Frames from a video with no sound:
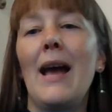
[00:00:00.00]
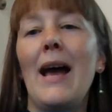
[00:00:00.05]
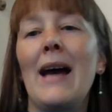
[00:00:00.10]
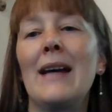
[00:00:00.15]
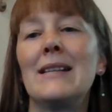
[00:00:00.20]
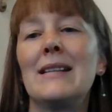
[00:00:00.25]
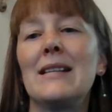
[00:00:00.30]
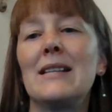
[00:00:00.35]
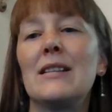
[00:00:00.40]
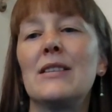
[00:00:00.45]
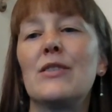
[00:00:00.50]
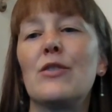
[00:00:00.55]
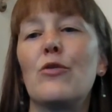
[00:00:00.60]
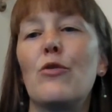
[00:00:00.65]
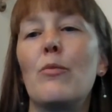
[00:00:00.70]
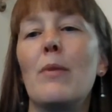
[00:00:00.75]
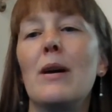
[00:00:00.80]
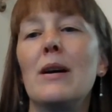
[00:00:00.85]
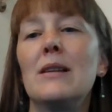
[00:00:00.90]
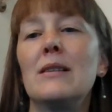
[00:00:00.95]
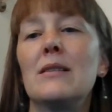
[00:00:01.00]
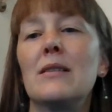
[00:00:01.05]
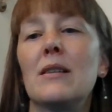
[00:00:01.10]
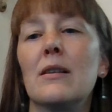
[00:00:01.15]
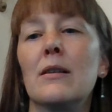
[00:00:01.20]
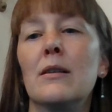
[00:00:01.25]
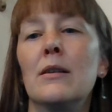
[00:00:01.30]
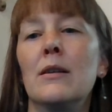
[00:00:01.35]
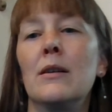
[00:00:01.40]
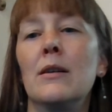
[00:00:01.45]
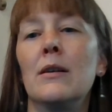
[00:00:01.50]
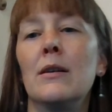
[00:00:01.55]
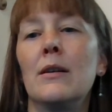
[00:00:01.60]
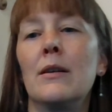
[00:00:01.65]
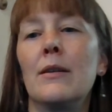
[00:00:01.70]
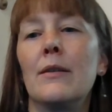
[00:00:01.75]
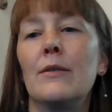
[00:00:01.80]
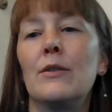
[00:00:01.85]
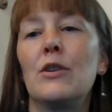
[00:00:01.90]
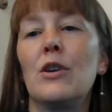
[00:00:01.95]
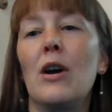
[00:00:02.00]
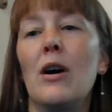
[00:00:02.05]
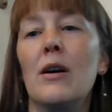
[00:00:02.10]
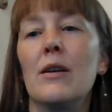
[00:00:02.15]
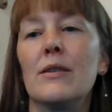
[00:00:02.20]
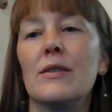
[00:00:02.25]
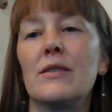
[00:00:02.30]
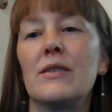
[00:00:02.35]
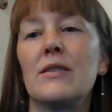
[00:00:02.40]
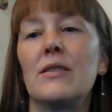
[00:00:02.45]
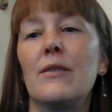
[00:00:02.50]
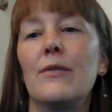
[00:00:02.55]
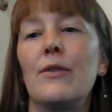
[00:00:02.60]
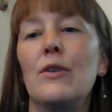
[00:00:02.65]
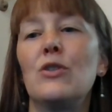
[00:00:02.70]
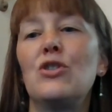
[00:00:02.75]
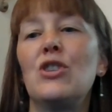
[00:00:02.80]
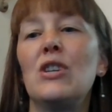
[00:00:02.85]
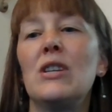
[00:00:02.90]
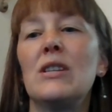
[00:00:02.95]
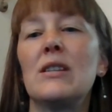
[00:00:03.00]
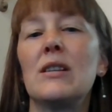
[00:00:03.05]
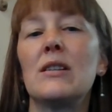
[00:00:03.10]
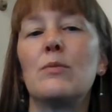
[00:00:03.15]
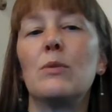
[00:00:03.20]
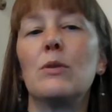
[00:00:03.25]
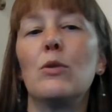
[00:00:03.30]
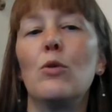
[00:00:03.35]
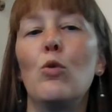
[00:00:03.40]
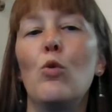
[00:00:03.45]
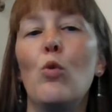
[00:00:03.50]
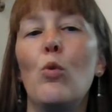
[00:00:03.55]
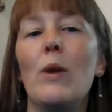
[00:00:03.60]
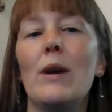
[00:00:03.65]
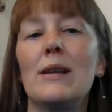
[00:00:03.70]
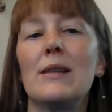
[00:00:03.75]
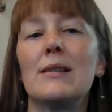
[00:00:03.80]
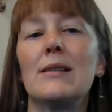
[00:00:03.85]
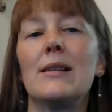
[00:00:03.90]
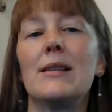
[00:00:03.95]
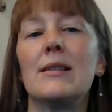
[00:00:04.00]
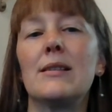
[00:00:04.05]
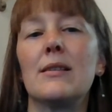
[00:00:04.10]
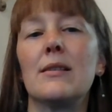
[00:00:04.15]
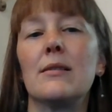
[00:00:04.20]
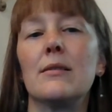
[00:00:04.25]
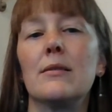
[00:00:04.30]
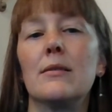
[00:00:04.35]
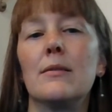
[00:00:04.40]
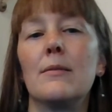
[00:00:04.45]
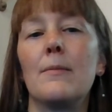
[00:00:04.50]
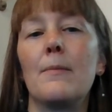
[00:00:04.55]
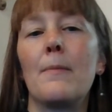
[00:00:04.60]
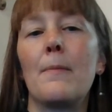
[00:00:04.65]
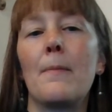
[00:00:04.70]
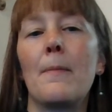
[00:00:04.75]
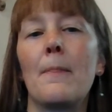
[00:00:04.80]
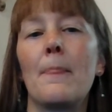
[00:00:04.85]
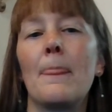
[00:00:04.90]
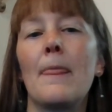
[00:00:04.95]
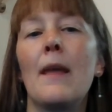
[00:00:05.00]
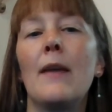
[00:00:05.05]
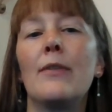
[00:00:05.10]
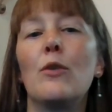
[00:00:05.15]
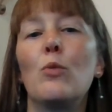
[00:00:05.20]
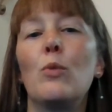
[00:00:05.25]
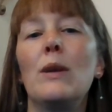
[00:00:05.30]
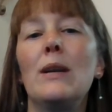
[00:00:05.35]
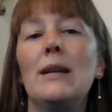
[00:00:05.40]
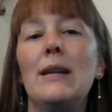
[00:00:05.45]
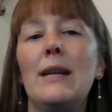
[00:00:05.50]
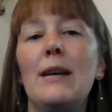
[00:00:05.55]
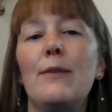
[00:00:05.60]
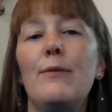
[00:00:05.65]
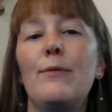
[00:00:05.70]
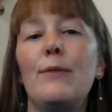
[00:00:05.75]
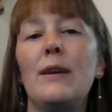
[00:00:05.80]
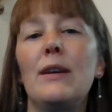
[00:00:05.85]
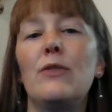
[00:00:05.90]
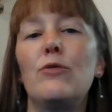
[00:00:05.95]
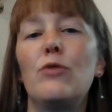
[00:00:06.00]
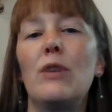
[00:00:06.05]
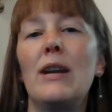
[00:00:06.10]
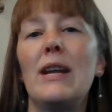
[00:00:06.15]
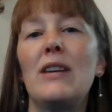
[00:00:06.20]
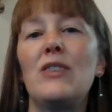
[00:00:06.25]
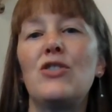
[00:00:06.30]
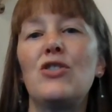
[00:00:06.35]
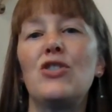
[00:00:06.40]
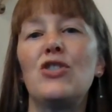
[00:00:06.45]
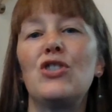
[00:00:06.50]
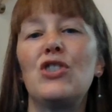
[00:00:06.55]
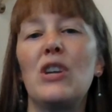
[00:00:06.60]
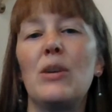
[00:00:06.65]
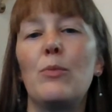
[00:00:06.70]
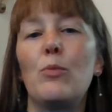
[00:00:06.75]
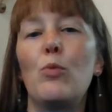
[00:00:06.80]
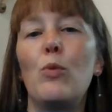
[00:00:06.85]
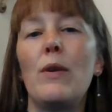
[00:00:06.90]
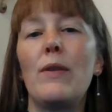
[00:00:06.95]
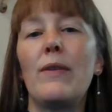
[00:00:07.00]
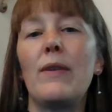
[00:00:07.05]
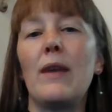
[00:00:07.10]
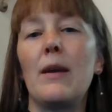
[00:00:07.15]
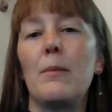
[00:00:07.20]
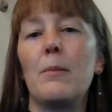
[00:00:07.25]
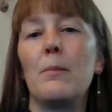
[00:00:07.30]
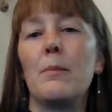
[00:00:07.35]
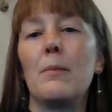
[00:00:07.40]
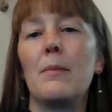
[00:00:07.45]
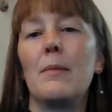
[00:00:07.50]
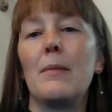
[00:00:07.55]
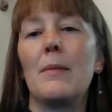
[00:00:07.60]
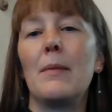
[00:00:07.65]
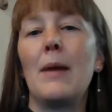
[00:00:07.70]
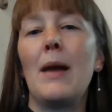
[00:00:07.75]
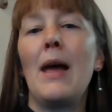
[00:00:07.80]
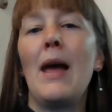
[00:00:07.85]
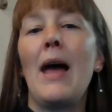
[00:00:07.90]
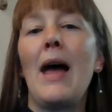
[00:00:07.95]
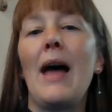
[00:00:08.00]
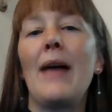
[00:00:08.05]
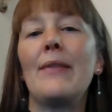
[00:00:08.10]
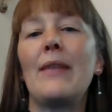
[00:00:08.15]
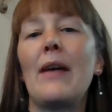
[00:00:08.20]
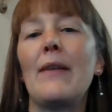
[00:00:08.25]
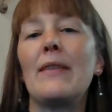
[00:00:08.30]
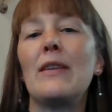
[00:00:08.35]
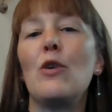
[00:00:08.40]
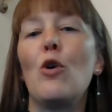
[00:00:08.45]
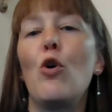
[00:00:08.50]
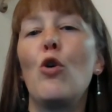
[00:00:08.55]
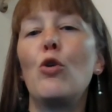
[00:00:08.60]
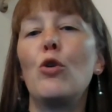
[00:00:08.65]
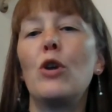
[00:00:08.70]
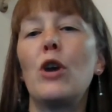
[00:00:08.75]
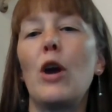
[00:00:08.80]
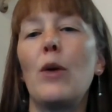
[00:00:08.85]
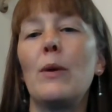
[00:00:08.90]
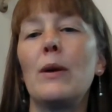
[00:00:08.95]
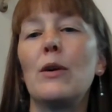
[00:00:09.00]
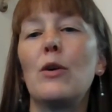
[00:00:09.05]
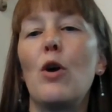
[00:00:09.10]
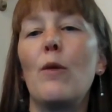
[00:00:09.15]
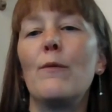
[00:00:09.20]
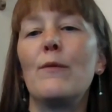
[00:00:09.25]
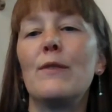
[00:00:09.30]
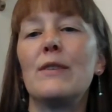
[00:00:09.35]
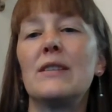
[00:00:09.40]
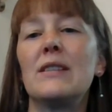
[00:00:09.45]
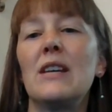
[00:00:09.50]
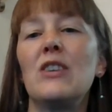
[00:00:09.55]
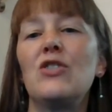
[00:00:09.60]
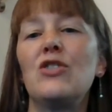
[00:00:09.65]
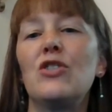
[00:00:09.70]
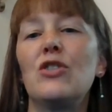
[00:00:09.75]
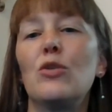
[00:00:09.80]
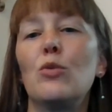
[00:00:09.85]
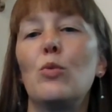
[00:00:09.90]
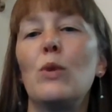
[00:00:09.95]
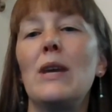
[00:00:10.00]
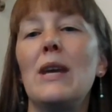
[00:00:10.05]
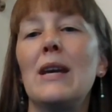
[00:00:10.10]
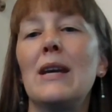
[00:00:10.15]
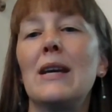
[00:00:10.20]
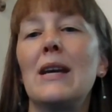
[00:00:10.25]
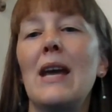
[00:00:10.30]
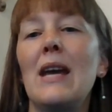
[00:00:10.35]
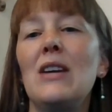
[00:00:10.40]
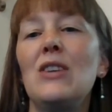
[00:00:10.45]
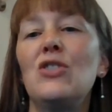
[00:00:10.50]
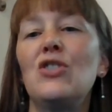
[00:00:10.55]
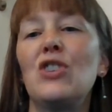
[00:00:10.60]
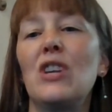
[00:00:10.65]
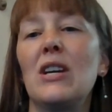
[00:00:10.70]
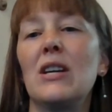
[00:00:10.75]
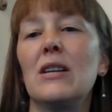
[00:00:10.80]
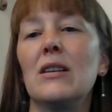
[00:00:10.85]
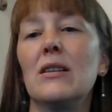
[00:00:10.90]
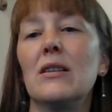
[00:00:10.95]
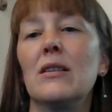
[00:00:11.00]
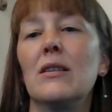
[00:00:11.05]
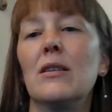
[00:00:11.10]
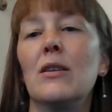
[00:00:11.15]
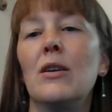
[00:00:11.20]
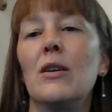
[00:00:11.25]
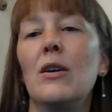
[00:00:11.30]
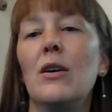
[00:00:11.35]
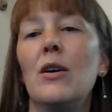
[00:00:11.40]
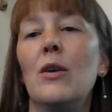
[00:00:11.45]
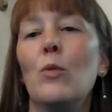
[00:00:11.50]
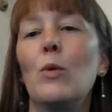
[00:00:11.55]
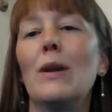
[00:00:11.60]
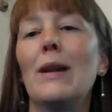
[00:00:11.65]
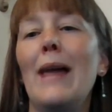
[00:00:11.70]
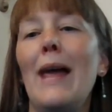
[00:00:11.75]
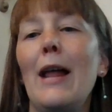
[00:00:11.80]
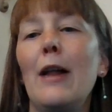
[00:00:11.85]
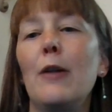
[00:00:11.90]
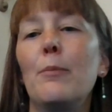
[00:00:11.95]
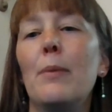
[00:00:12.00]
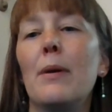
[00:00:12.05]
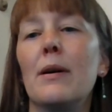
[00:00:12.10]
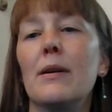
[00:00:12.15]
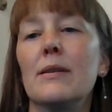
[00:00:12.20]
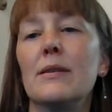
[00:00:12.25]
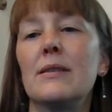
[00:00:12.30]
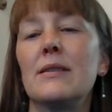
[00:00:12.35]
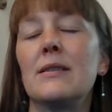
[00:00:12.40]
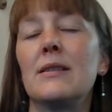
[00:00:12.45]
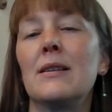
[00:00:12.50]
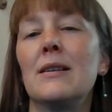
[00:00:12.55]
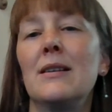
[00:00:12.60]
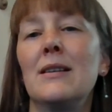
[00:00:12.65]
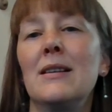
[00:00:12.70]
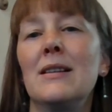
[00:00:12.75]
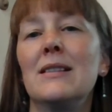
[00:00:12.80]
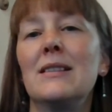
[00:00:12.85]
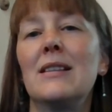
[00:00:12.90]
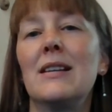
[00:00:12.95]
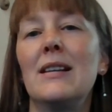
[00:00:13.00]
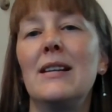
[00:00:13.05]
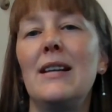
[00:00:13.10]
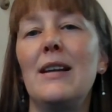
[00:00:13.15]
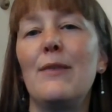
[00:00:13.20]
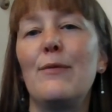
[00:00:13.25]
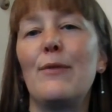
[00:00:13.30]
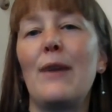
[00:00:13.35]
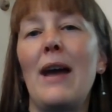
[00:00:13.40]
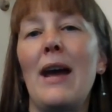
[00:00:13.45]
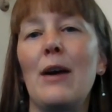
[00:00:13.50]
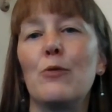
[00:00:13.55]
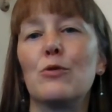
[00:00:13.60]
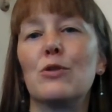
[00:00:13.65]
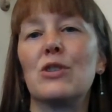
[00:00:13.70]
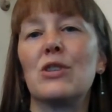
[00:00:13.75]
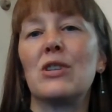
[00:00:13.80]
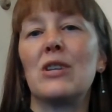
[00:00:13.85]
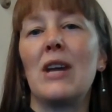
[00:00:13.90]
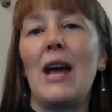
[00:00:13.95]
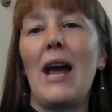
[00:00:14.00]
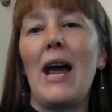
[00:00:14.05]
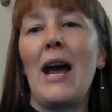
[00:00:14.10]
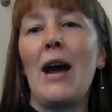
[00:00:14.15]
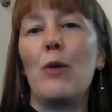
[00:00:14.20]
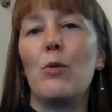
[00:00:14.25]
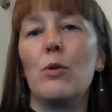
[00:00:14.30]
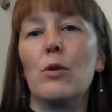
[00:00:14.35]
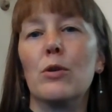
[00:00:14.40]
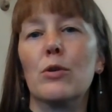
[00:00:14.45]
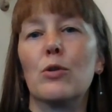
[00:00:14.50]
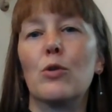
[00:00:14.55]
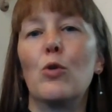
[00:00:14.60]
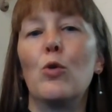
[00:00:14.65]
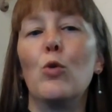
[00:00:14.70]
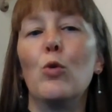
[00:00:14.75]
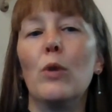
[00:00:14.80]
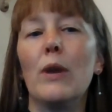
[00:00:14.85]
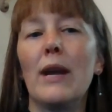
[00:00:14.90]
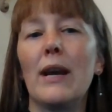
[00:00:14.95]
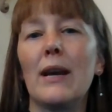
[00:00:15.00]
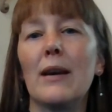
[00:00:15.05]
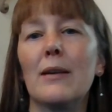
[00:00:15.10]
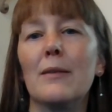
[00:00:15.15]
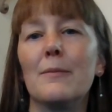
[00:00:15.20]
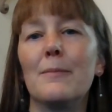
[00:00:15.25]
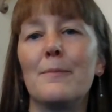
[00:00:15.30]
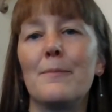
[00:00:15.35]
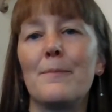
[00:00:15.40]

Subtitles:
And it is a reminder to us that Jesus will always listen, that we live in relationship with him, and that the ongoing conversation we engage in will help us to live out our calling.